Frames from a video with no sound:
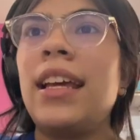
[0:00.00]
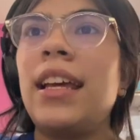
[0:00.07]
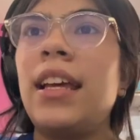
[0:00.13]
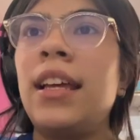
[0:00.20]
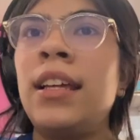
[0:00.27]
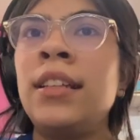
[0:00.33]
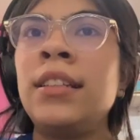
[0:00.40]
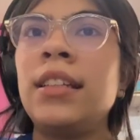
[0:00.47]

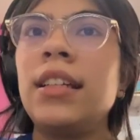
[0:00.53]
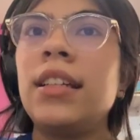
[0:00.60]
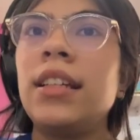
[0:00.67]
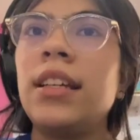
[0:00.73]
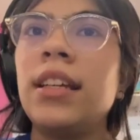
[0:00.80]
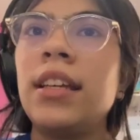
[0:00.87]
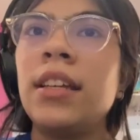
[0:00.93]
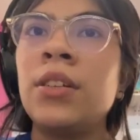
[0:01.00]
and
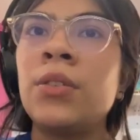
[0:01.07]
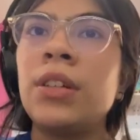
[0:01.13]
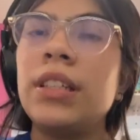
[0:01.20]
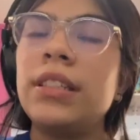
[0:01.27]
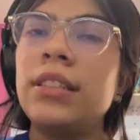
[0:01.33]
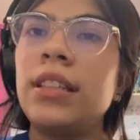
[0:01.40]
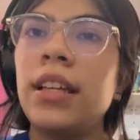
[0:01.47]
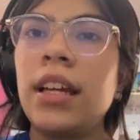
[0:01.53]
they
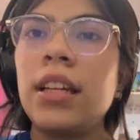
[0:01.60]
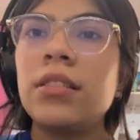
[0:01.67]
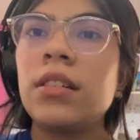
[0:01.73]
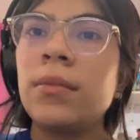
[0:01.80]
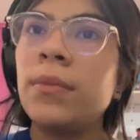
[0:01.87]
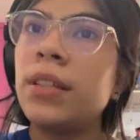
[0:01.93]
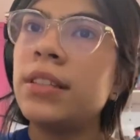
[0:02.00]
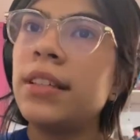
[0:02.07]
increase the
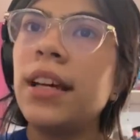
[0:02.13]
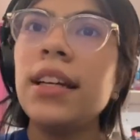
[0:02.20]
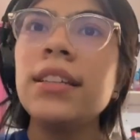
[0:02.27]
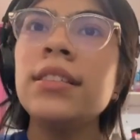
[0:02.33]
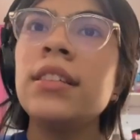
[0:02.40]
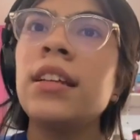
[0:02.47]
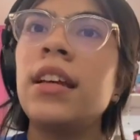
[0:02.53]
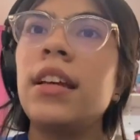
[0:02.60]
atomic
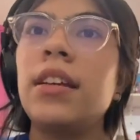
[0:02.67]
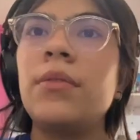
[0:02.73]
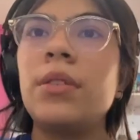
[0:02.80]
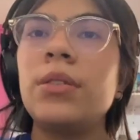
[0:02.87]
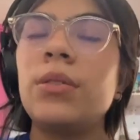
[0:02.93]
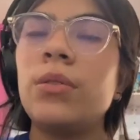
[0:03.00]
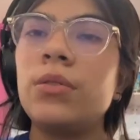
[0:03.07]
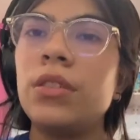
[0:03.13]
size,
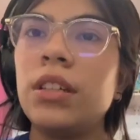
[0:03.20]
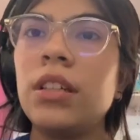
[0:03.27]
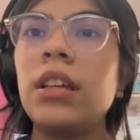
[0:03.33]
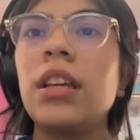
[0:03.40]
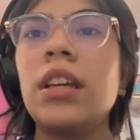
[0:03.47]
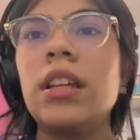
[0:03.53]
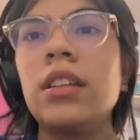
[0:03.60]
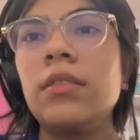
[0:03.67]
resulting
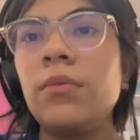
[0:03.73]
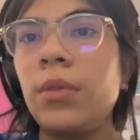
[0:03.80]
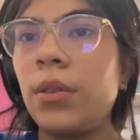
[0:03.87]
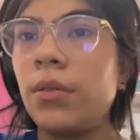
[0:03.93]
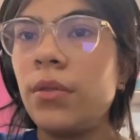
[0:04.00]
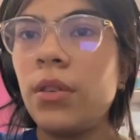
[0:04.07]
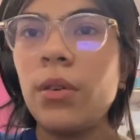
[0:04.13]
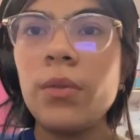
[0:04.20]
in
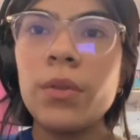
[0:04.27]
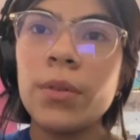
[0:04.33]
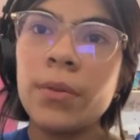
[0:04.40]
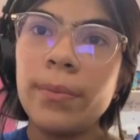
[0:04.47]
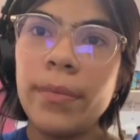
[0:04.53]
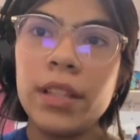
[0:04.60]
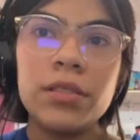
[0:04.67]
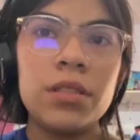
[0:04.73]

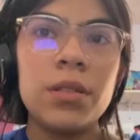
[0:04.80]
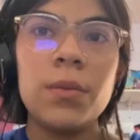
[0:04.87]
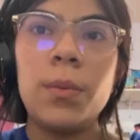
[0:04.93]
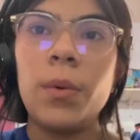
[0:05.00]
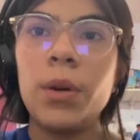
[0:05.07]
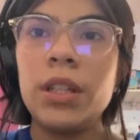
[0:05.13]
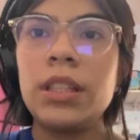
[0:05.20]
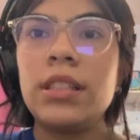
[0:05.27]
lower melting
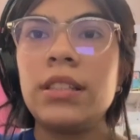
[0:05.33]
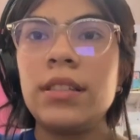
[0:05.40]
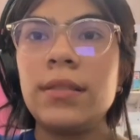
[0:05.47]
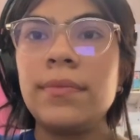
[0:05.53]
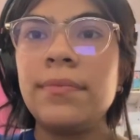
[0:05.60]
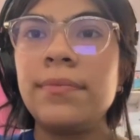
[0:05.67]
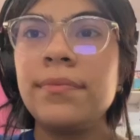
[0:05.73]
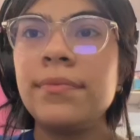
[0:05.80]
points.
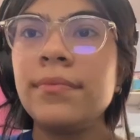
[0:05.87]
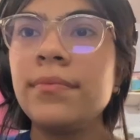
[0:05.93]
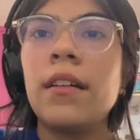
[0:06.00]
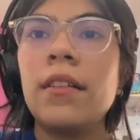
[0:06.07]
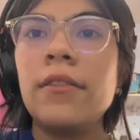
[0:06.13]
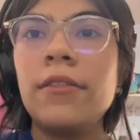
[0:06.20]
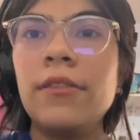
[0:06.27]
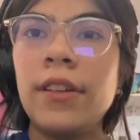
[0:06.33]

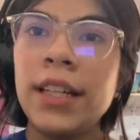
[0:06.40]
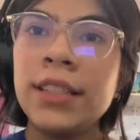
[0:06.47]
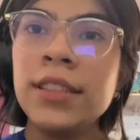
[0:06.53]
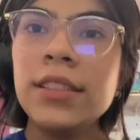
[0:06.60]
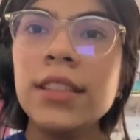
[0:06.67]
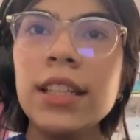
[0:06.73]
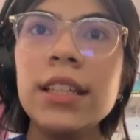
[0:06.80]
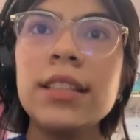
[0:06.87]

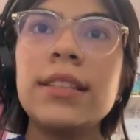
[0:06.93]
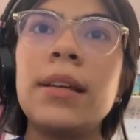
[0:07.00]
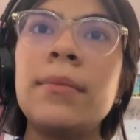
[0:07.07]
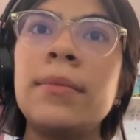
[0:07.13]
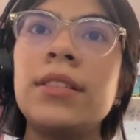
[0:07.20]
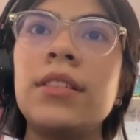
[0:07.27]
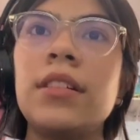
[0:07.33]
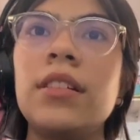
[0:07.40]
Finally, the
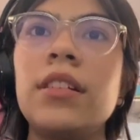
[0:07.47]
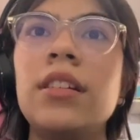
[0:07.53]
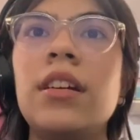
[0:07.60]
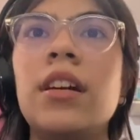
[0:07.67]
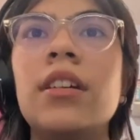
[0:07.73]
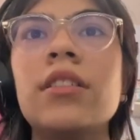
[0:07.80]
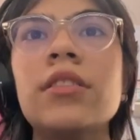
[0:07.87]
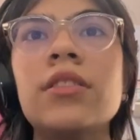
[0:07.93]
metallic
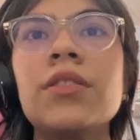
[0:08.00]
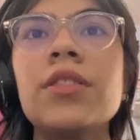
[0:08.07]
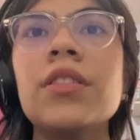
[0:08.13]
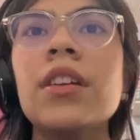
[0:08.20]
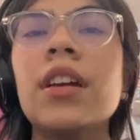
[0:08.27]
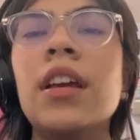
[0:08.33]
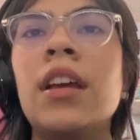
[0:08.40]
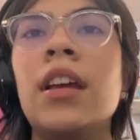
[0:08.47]
character
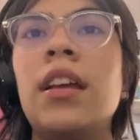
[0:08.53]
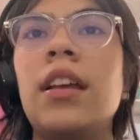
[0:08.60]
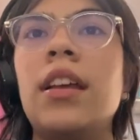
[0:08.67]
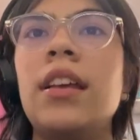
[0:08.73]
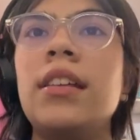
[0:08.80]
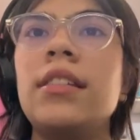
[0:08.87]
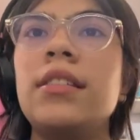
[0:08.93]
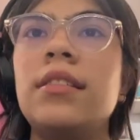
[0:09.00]

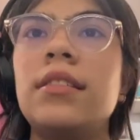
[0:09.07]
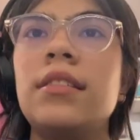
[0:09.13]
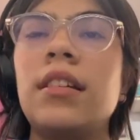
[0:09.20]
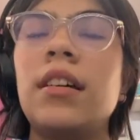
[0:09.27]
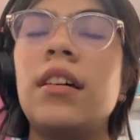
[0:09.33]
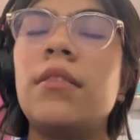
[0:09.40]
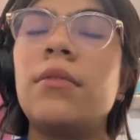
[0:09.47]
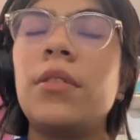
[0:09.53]
is
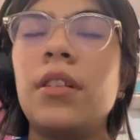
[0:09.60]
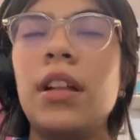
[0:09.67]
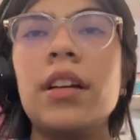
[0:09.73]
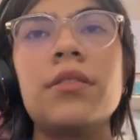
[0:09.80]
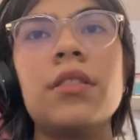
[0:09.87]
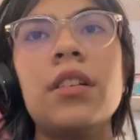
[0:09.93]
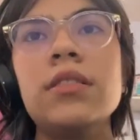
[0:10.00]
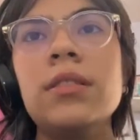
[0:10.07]

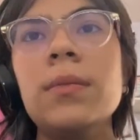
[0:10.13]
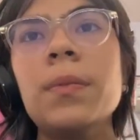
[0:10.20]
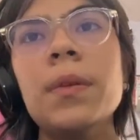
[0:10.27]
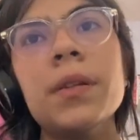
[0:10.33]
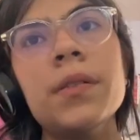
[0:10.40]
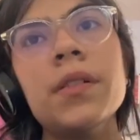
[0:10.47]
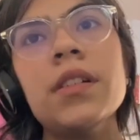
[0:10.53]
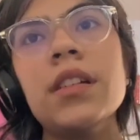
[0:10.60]
across the
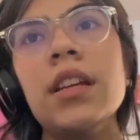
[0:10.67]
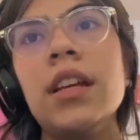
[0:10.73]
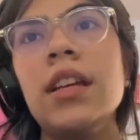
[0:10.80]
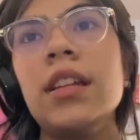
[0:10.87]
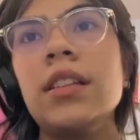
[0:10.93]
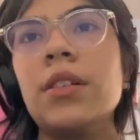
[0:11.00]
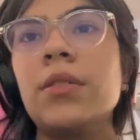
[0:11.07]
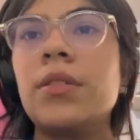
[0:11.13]
period
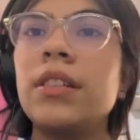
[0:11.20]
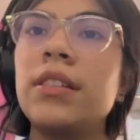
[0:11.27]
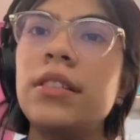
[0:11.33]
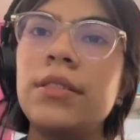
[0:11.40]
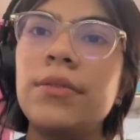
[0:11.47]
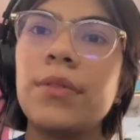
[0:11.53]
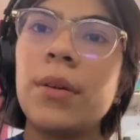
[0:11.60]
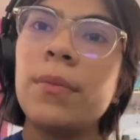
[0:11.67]
it
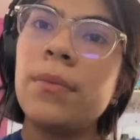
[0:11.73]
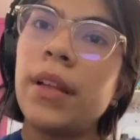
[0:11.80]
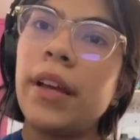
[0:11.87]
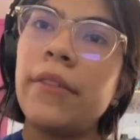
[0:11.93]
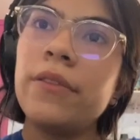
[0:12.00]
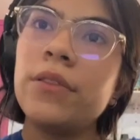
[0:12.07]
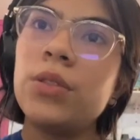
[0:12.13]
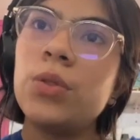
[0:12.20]
decreases from
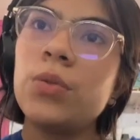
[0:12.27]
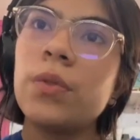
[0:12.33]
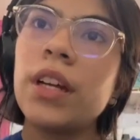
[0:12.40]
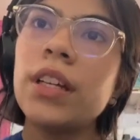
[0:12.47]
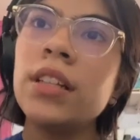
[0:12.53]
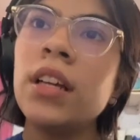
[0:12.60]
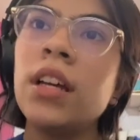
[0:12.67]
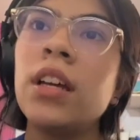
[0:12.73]
left to right,